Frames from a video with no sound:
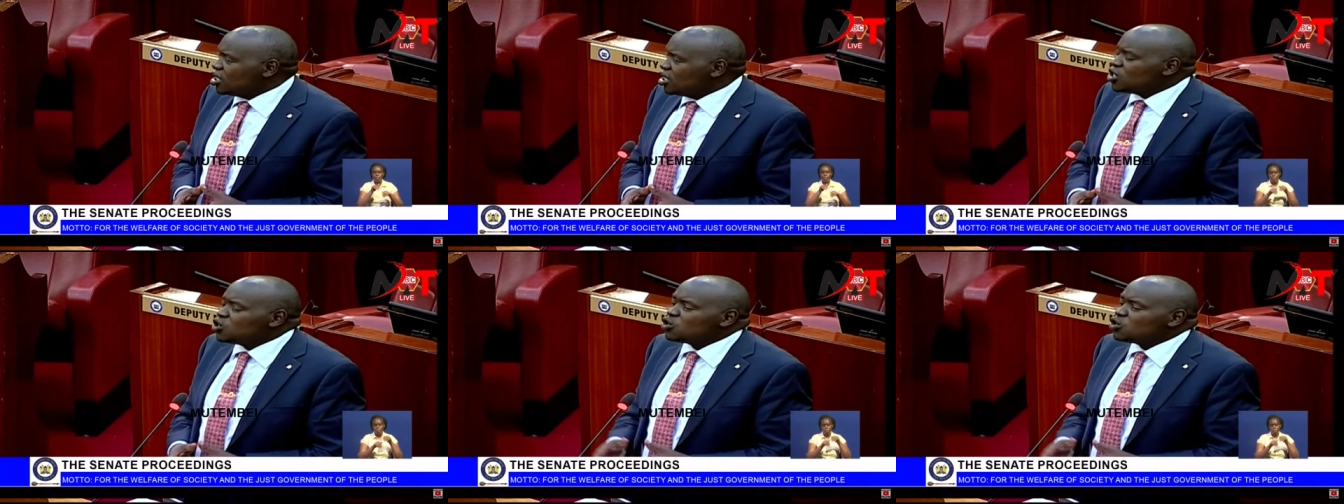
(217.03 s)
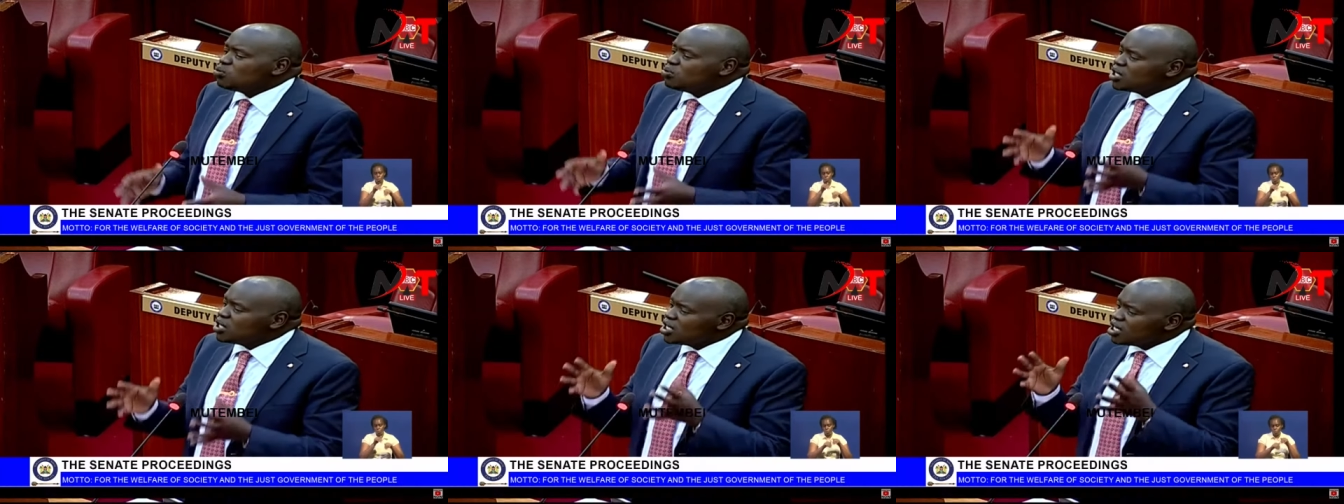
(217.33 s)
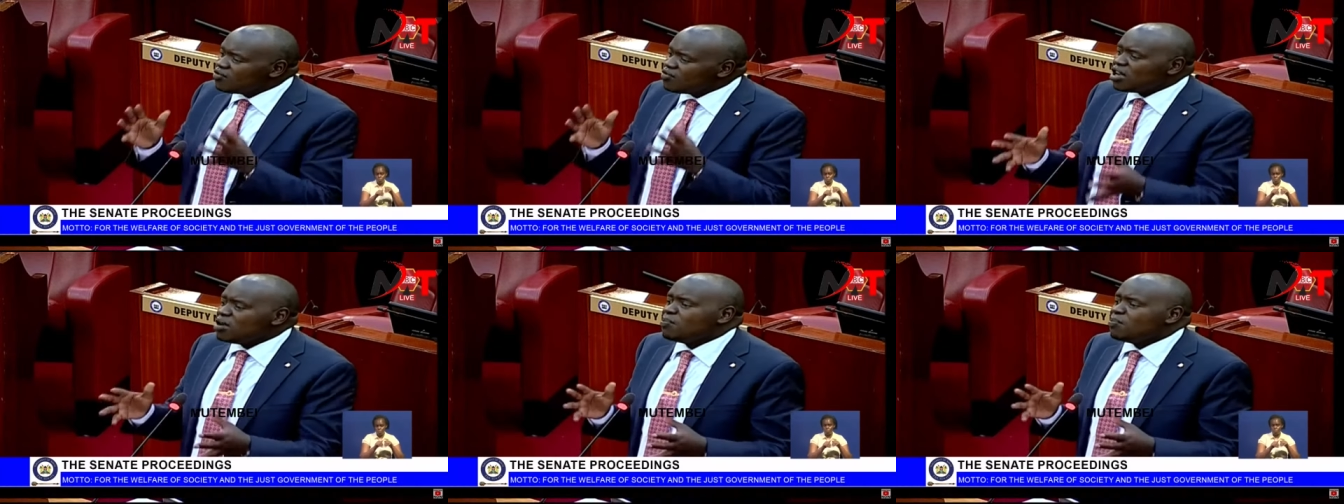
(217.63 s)
They should
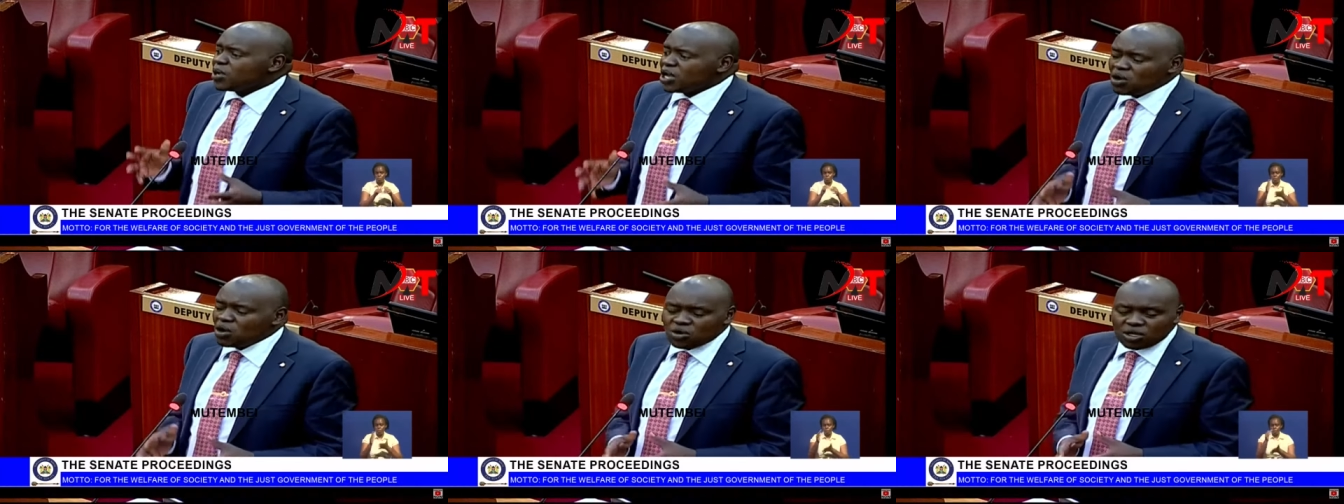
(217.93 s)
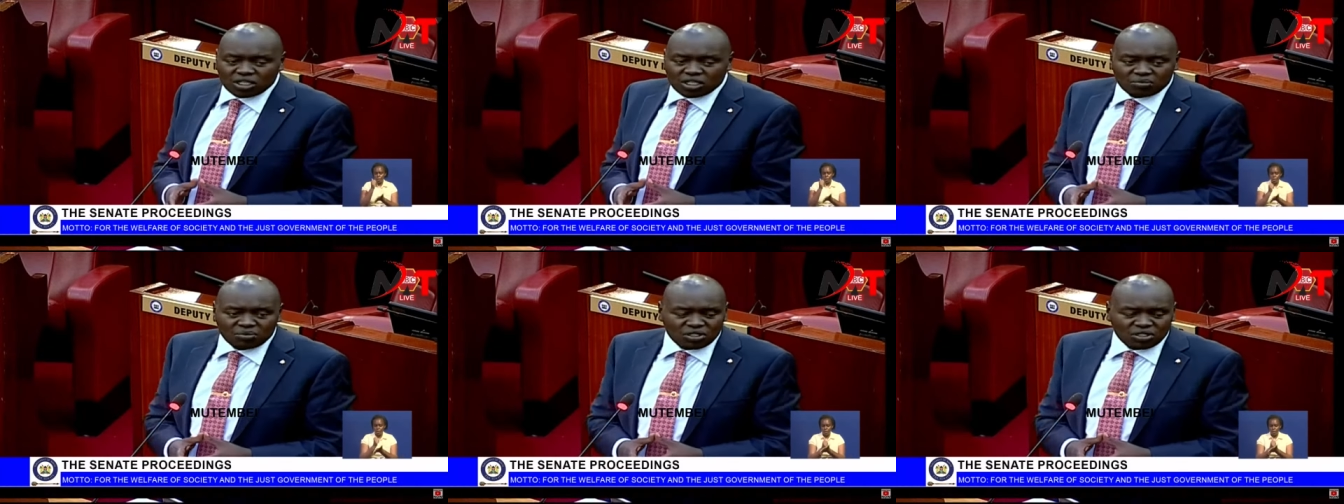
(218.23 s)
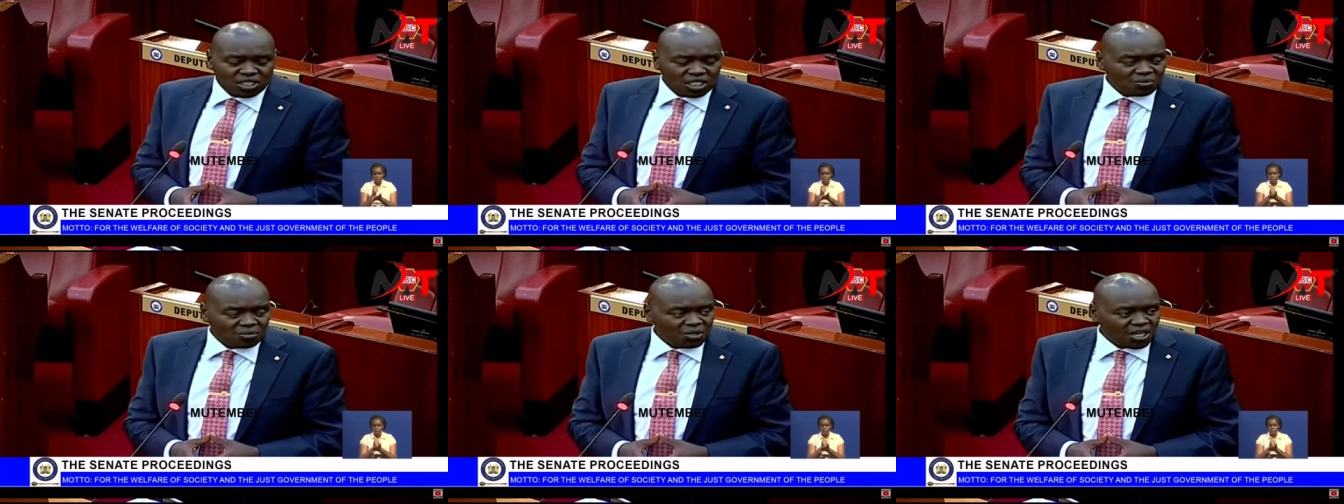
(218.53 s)
be given priority,
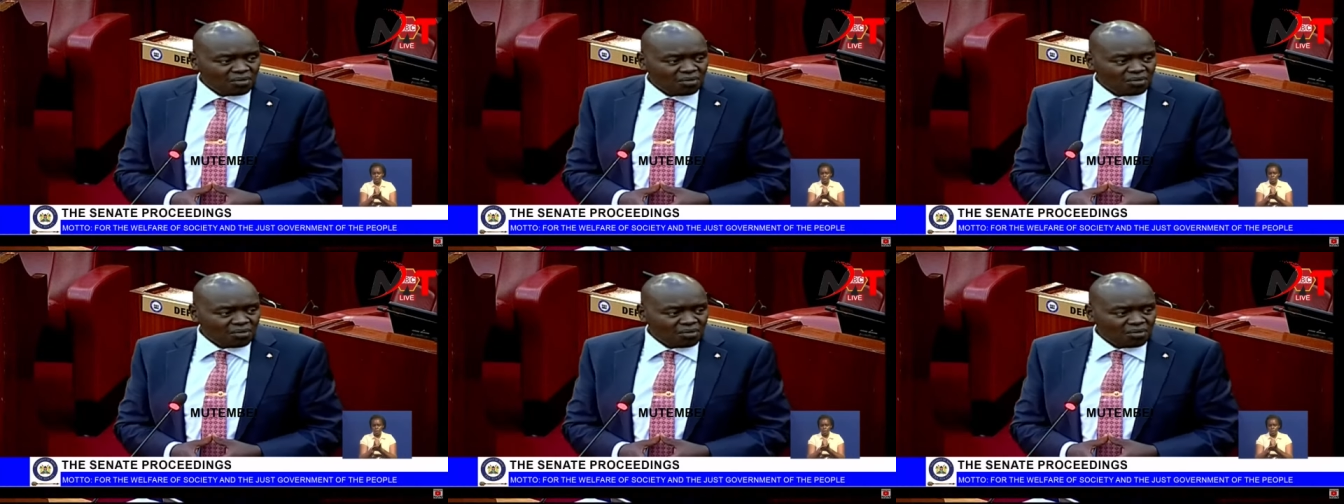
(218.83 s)
Mr.